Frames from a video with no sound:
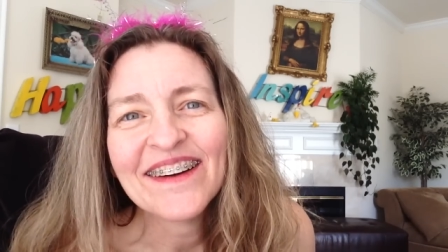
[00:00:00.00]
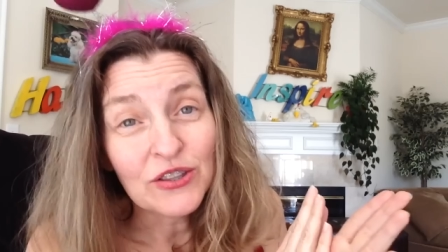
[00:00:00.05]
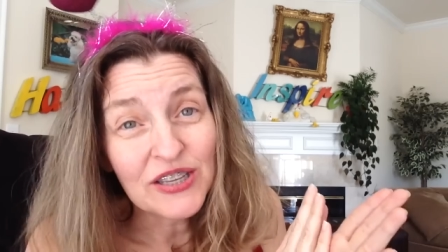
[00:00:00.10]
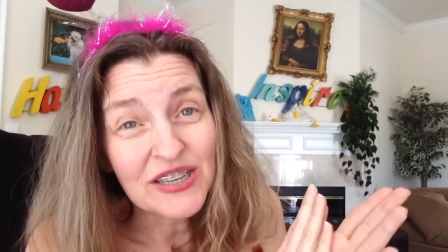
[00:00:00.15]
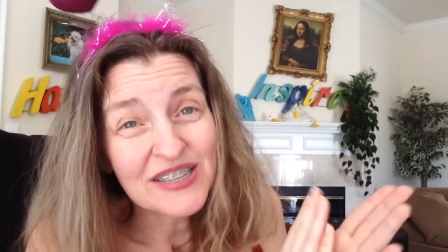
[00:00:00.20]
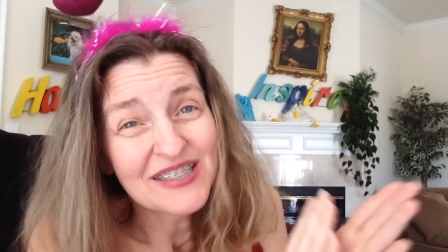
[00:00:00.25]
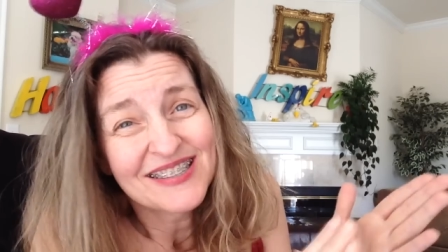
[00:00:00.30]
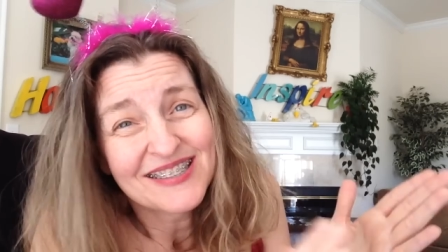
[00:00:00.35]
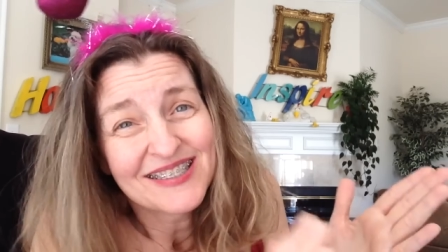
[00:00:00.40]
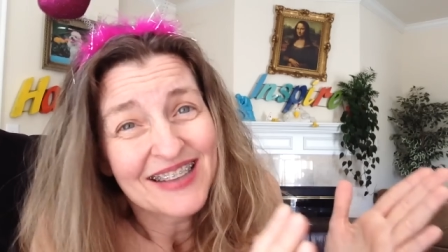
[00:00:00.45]

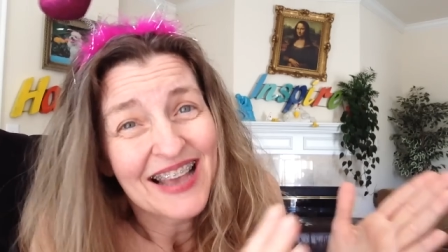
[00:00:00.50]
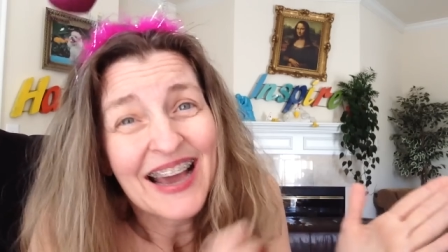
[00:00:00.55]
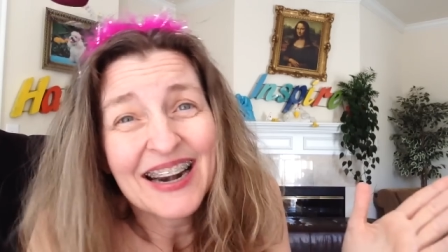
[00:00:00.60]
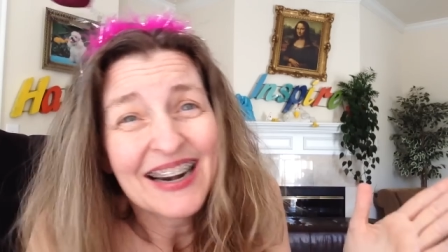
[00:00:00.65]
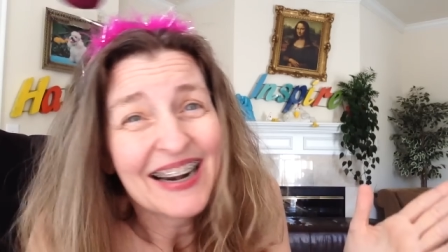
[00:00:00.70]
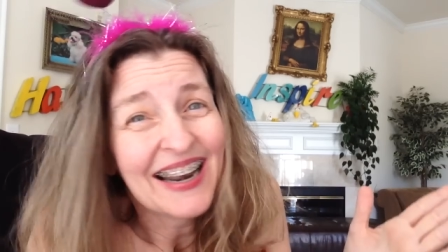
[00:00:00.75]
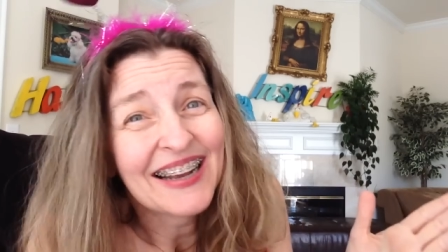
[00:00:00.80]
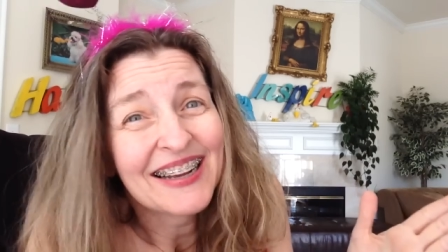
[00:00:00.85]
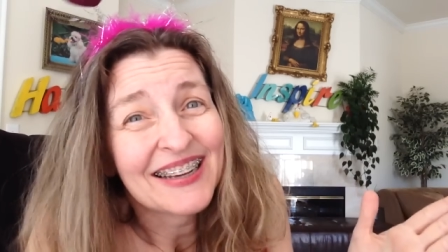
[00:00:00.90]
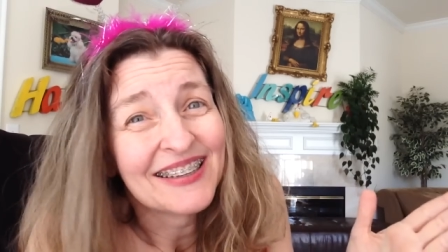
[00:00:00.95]
This is
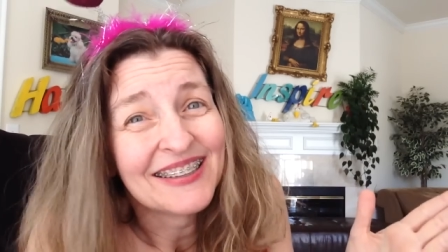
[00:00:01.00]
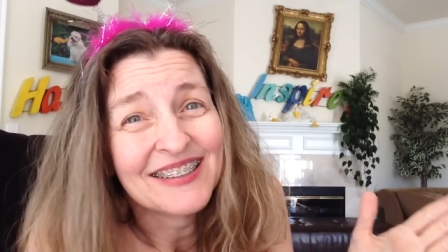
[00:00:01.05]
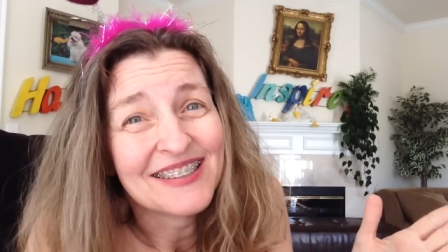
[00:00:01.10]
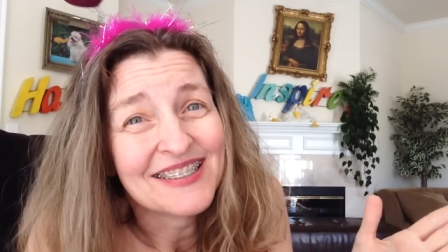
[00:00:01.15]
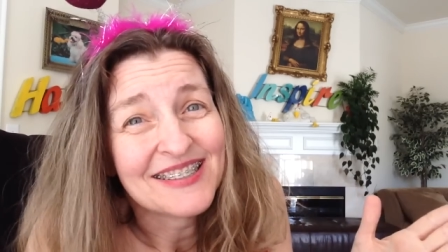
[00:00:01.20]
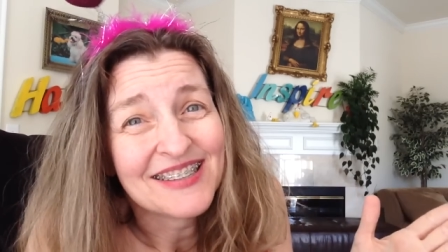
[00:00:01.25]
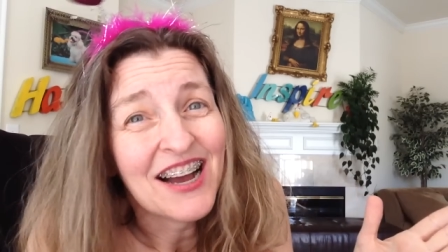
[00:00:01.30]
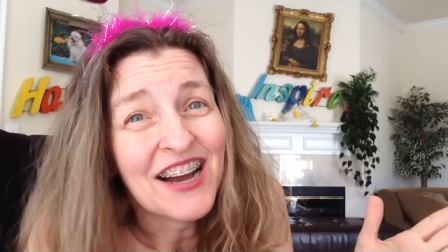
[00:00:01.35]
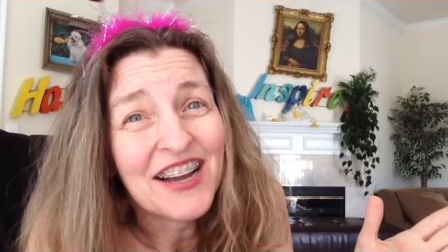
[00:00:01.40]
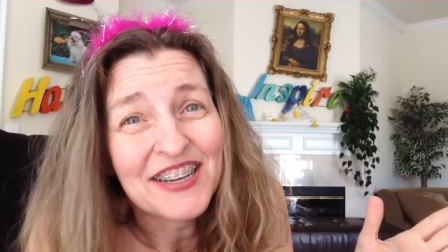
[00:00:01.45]
kind of like a
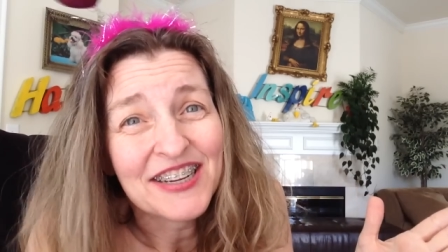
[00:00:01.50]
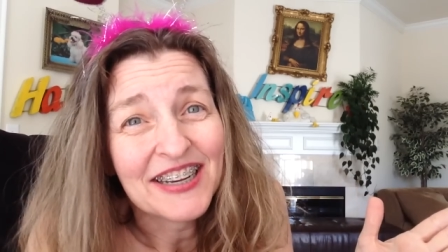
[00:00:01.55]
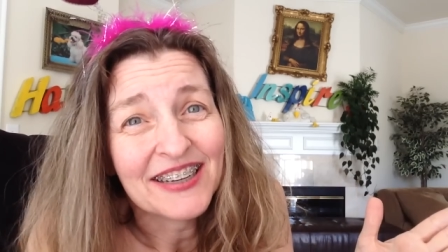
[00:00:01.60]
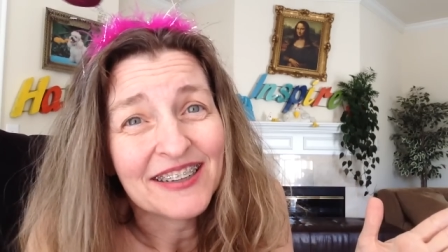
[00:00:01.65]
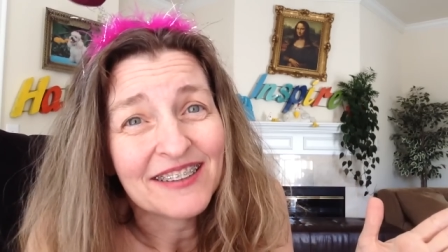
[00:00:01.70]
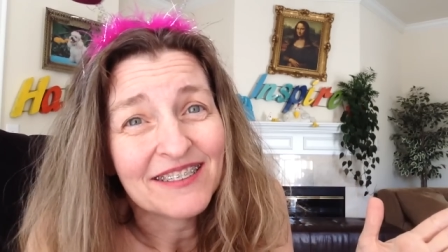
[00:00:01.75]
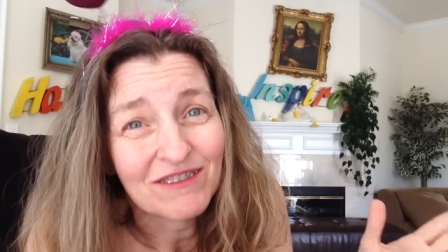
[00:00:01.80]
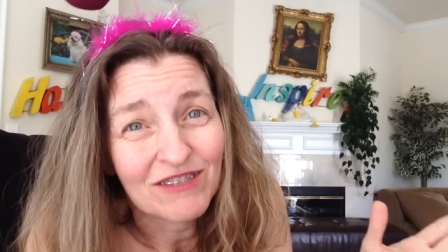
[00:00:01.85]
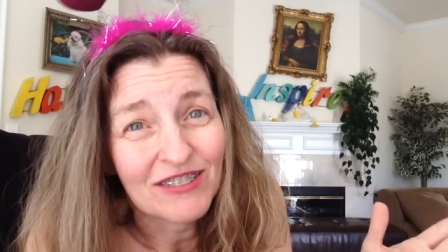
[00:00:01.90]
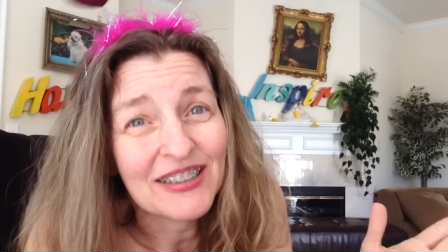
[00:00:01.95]
lasagna,
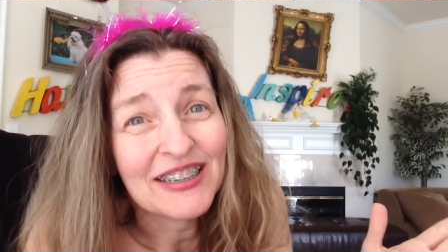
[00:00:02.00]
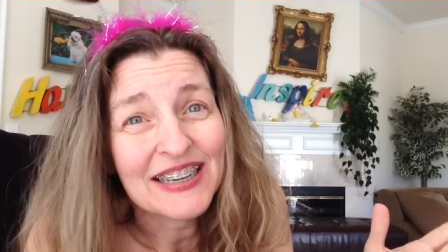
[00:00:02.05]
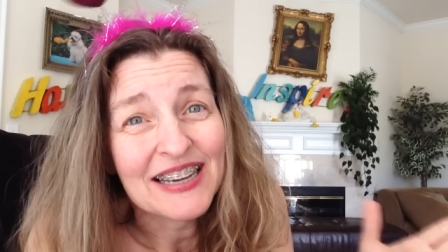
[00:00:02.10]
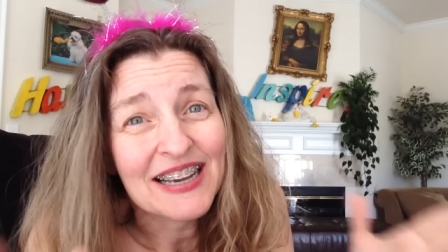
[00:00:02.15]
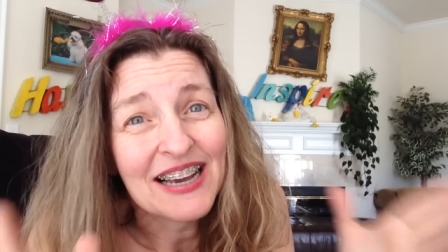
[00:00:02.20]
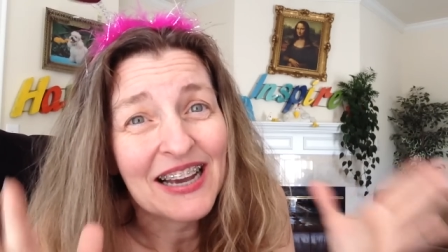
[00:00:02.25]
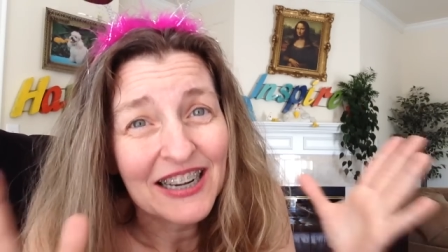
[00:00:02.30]
really.